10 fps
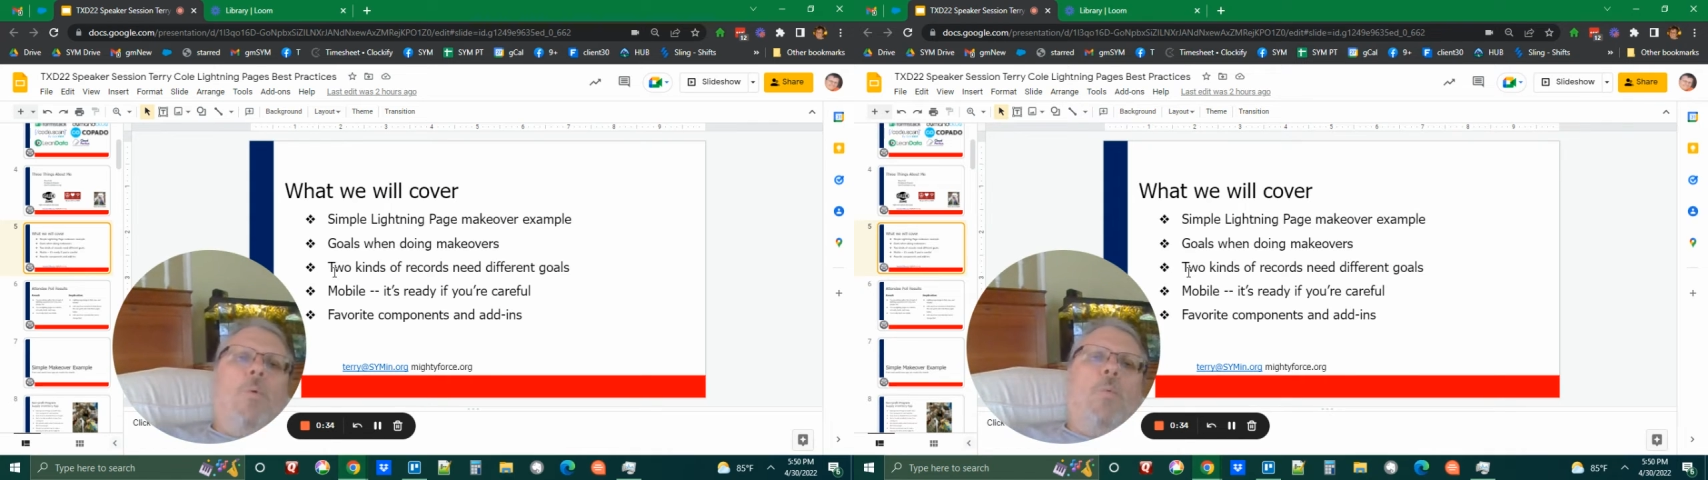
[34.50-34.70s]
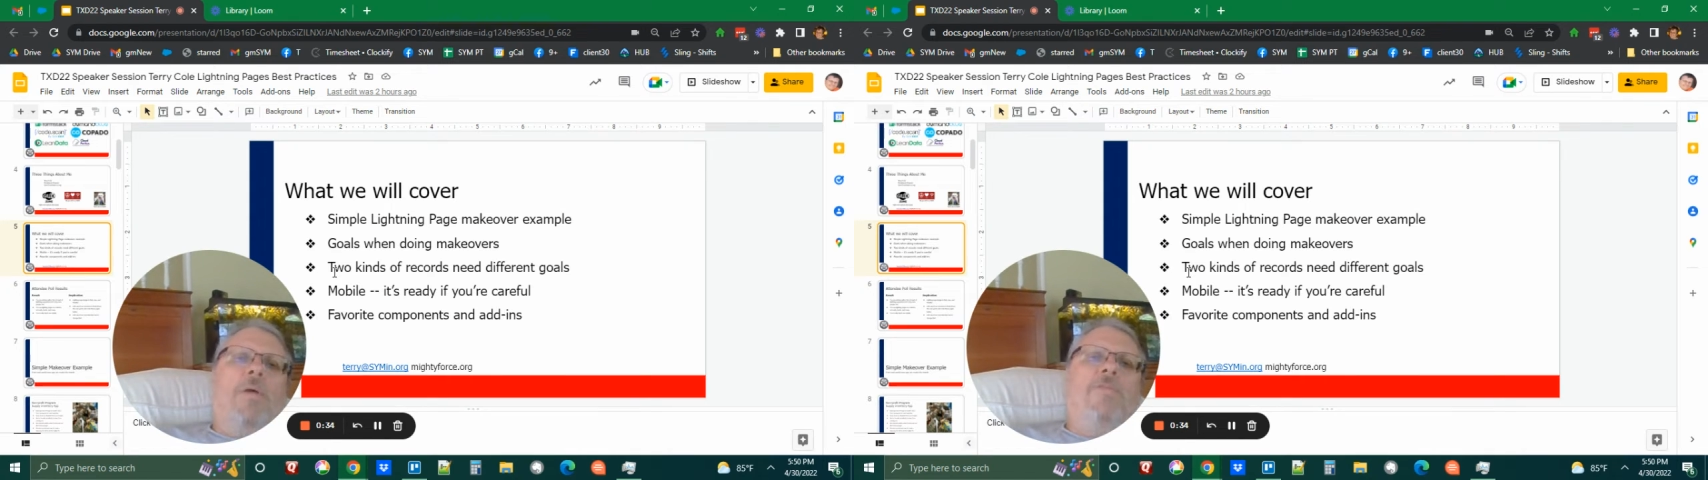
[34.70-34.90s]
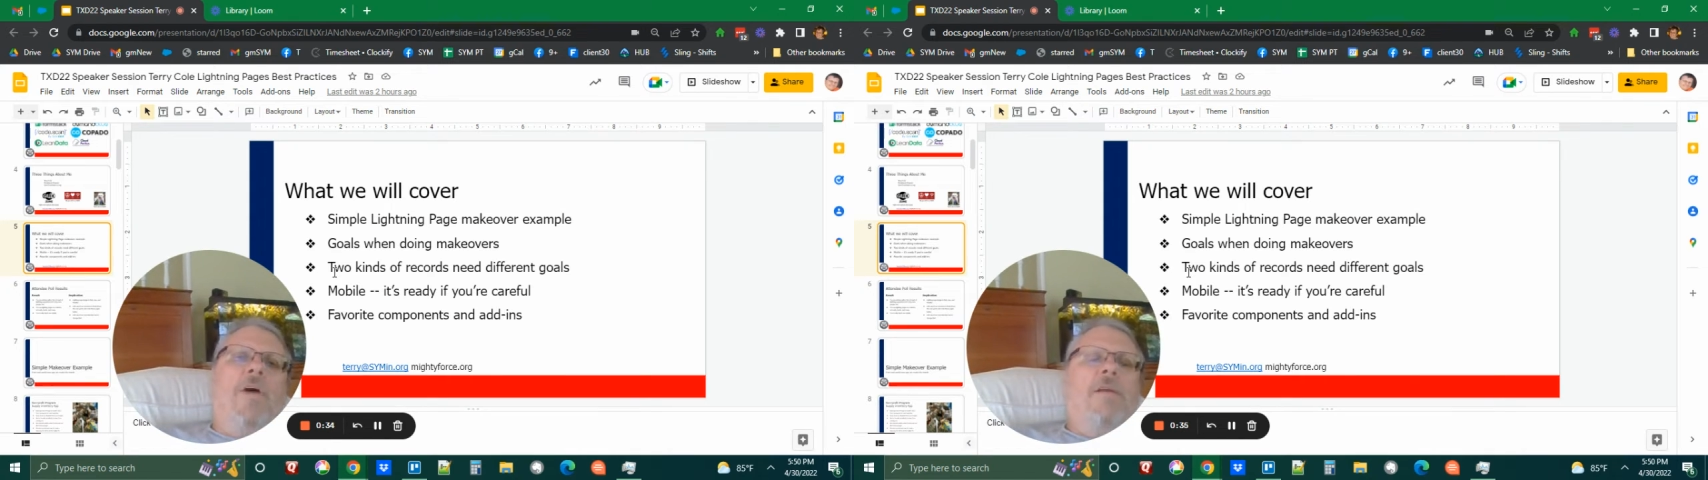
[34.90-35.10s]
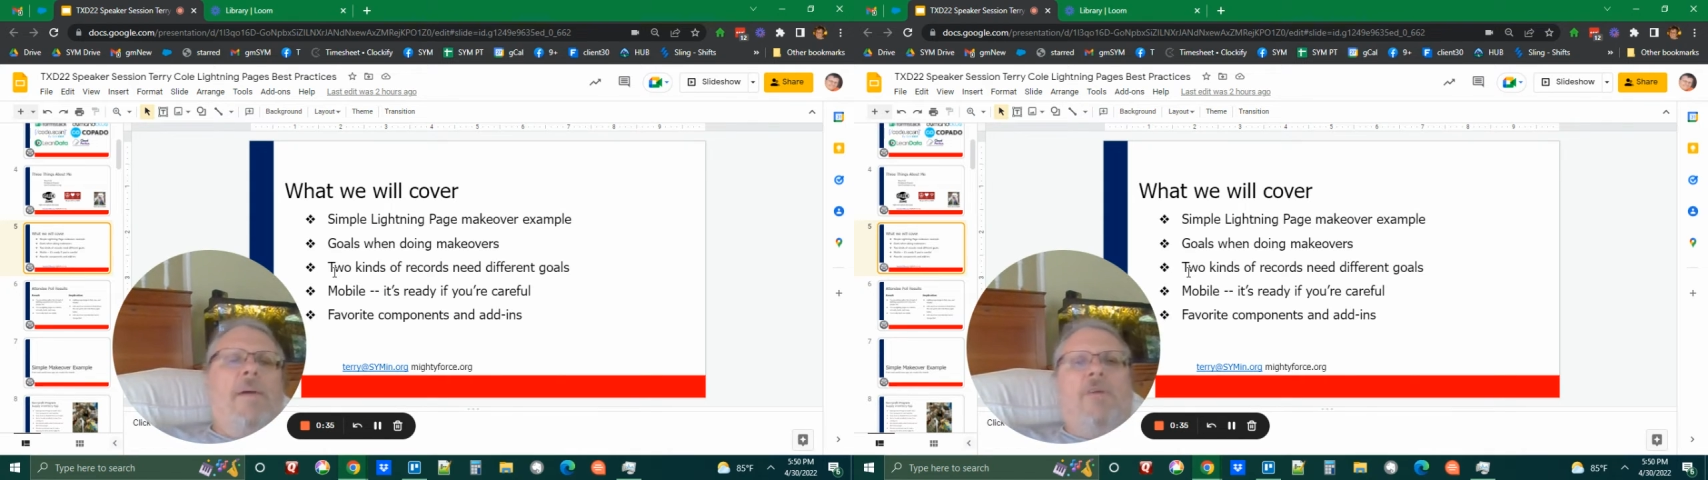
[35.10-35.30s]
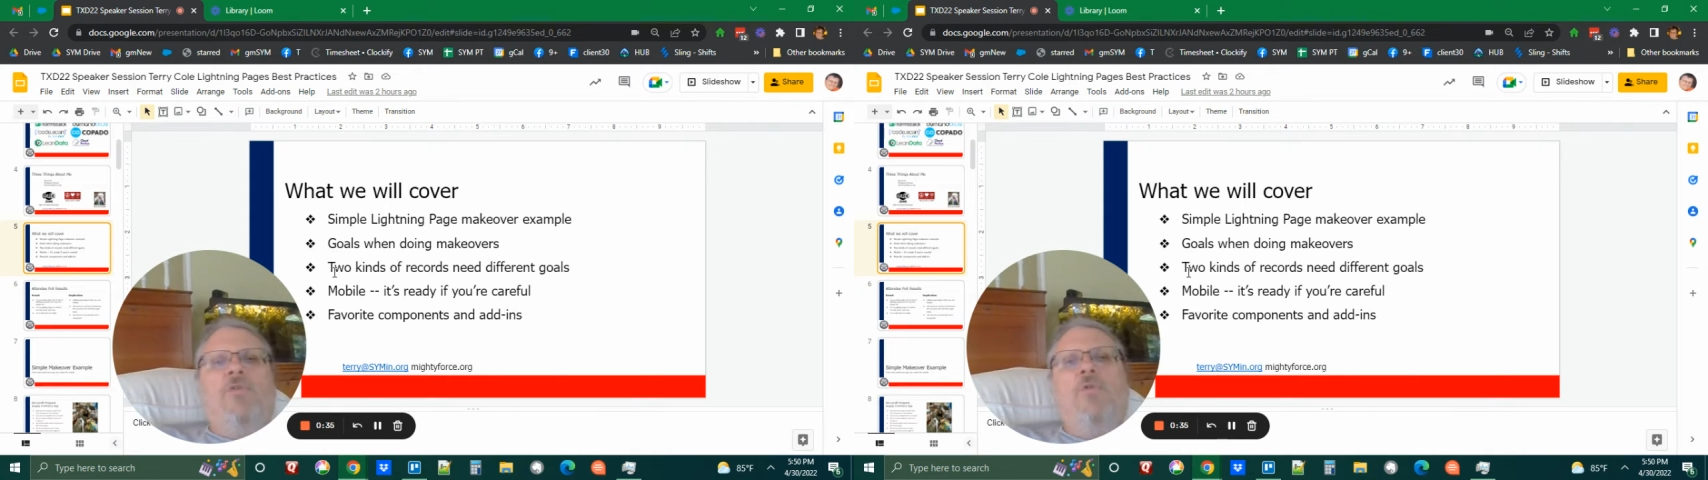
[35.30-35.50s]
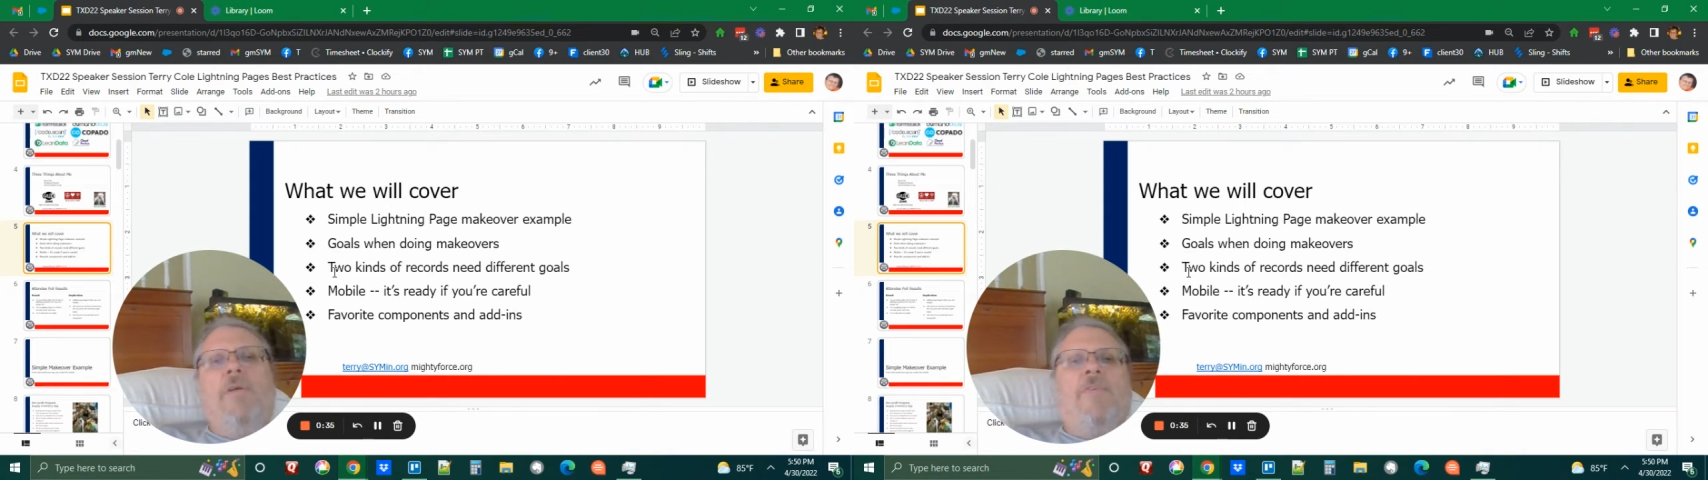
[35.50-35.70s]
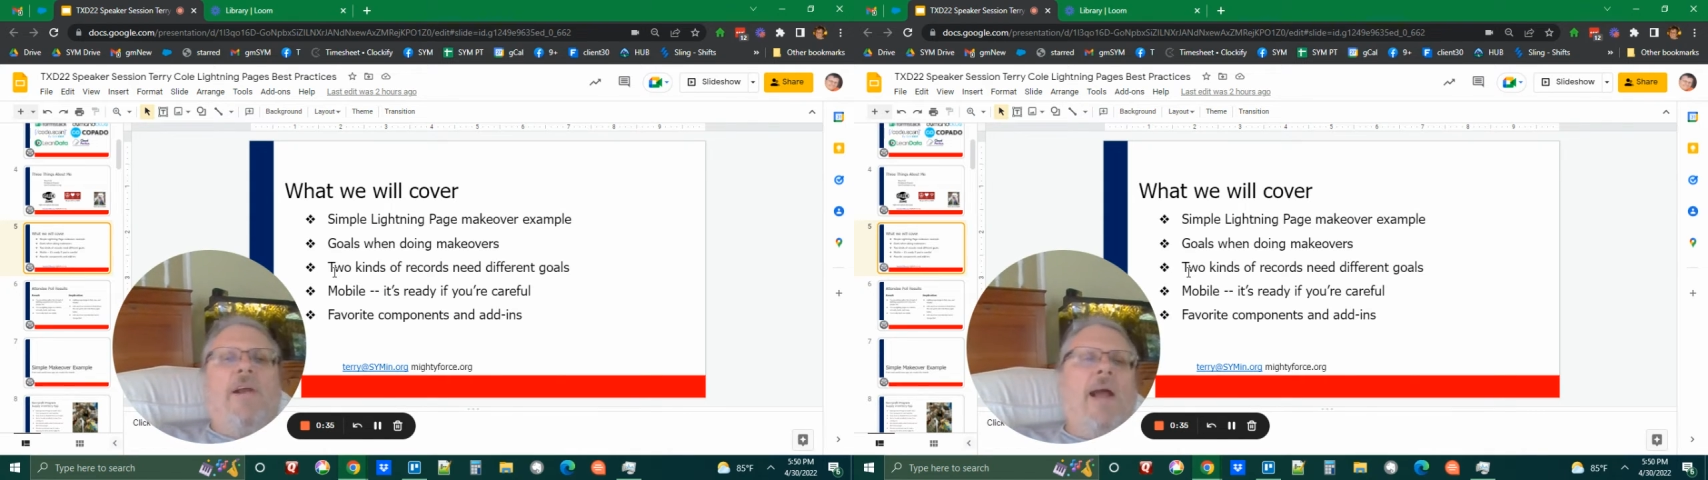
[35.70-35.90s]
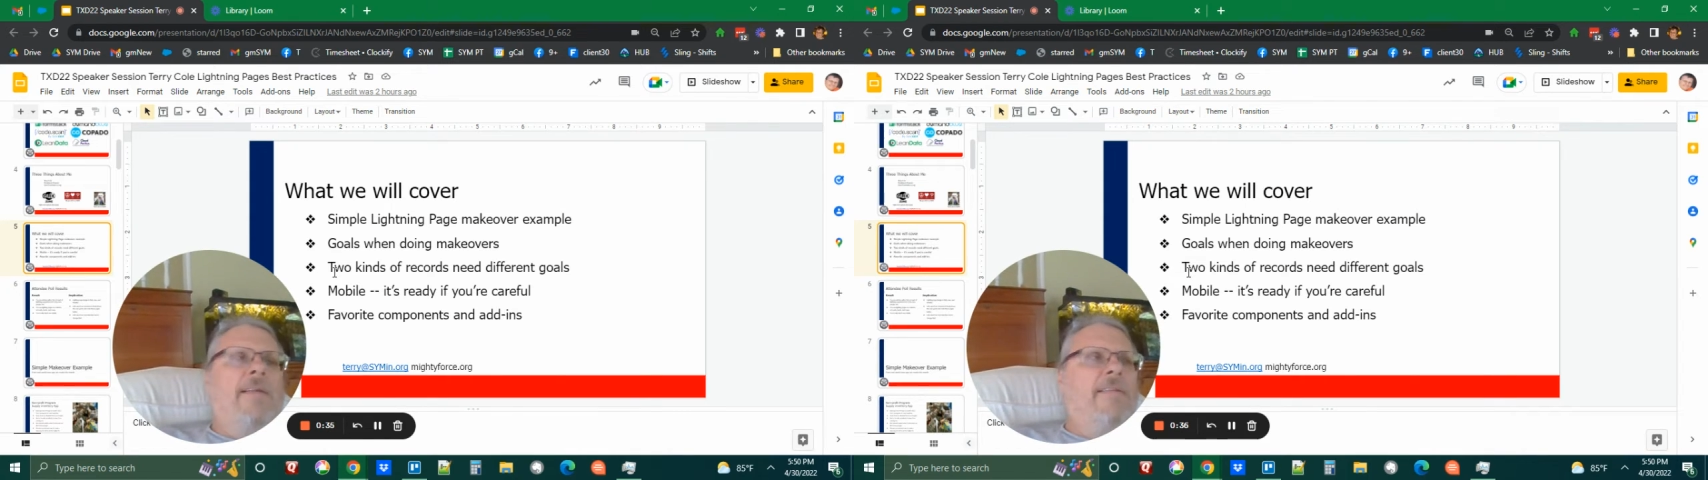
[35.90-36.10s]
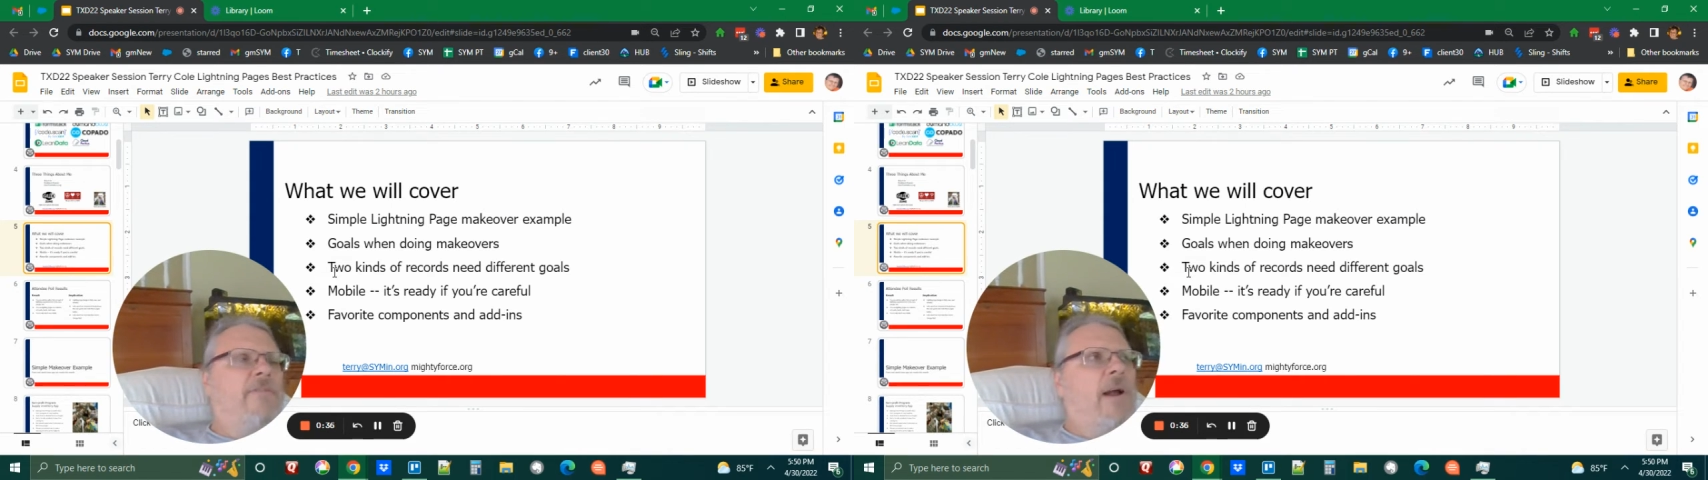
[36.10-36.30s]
We've talked about two different kinds of